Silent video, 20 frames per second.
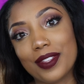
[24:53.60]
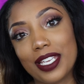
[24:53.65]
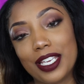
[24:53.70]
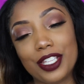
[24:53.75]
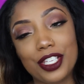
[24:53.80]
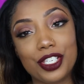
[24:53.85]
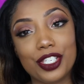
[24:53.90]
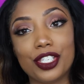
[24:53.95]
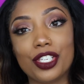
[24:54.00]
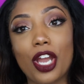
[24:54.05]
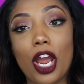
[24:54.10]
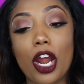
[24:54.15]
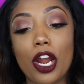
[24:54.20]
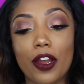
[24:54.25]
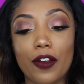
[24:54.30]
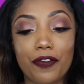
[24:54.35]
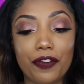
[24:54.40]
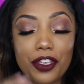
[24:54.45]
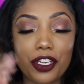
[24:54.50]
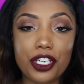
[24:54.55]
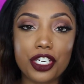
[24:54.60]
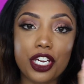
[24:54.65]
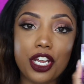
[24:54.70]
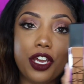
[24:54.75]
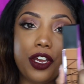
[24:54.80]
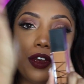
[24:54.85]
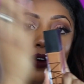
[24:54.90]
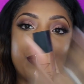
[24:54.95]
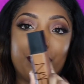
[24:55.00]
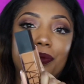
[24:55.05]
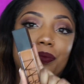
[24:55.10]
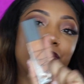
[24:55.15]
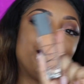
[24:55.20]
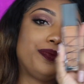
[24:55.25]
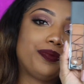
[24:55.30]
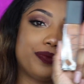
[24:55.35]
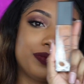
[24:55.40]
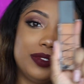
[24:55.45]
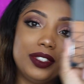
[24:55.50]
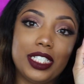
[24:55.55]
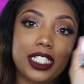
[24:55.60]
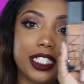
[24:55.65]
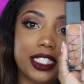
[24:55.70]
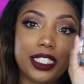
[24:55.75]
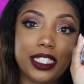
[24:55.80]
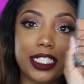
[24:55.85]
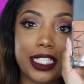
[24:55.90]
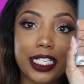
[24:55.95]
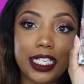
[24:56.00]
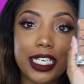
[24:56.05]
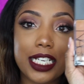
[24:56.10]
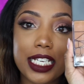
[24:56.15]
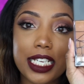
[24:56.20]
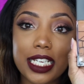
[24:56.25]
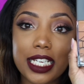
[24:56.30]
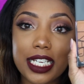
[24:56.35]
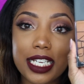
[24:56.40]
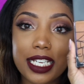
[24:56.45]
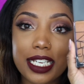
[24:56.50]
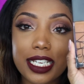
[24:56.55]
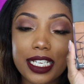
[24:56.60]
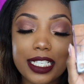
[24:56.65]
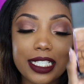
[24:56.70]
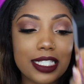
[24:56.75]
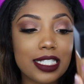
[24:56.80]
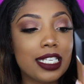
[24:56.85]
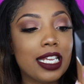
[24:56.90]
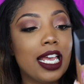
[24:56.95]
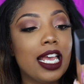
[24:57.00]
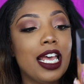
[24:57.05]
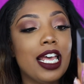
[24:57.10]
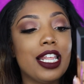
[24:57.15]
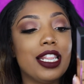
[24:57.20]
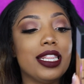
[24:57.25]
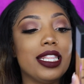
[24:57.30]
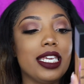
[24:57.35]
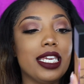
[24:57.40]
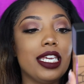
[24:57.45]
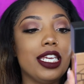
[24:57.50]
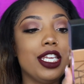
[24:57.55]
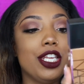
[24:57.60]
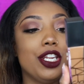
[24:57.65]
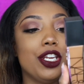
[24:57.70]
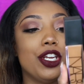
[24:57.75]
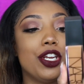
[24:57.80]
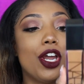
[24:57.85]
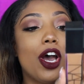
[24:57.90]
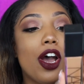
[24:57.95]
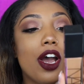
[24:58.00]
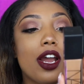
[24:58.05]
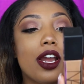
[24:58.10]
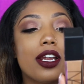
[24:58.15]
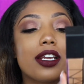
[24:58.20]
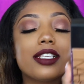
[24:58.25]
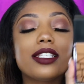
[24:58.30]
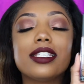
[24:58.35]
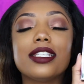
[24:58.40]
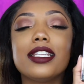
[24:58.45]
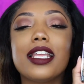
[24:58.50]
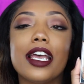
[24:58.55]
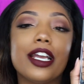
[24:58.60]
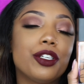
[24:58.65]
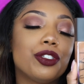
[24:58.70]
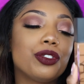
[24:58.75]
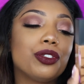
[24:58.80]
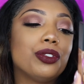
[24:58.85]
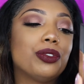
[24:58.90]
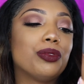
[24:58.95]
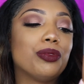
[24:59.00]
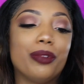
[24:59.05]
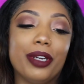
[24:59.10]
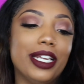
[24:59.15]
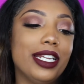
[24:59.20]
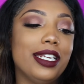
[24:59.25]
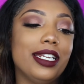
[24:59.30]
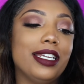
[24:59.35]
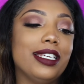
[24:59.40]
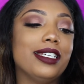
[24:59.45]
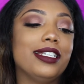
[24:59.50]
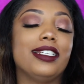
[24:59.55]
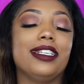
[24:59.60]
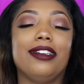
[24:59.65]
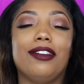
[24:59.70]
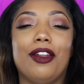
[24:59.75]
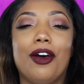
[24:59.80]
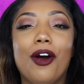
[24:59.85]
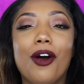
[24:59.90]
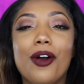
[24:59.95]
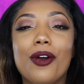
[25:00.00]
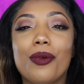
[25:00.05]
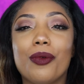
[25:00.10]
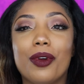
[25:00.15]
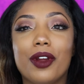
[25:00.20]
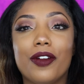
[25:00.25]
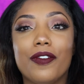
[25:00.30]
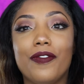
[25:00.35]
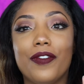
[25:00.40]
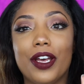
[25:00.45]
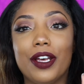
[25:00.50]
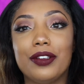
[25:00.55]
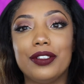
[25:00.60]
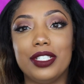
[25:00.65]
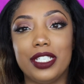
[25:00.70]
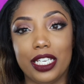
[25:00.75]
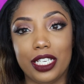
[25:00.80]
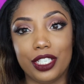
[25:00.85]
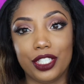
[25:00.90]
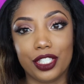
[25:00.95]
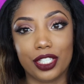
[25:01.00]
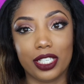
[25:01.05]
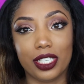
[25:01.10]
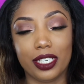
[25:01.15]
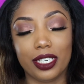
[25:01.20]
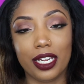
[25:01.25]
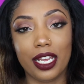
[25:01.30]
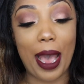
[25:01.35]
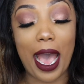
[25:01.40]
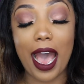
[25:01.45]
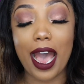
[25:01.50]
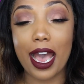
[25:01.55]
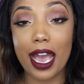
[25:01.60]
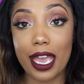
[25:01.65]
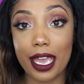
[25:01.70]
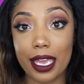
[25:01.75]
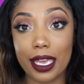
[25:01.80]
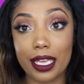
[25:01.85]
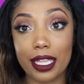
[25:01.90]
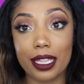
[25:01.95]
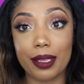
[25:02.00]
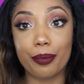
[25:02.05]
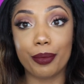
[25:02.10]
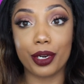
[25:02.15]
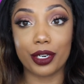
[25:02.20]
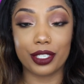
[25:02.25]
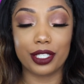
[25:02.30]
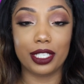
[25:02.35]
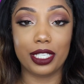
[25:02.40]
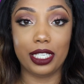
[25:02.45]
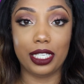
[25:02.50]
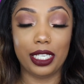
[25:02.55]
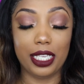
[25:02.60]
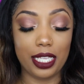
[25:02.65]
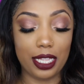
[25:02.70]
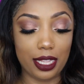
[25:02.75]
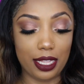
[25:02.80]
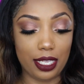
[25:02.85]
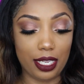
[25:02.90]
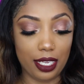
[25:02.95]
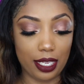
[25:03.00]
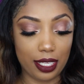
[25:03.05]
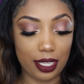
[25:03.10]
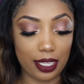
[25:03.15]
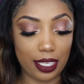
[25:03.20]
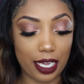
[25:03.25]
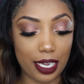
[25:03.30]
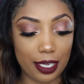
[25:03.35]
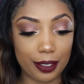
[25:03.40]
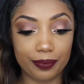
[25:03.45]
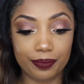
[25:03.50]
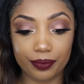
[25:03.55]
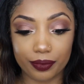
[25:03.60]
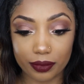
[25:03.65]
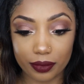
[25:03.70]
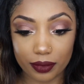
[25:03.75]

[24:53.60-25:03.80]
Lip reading: the star of the show, dun, dun, dun, dun, the Nars Natural Radiant Longwear Foundation. I personally think that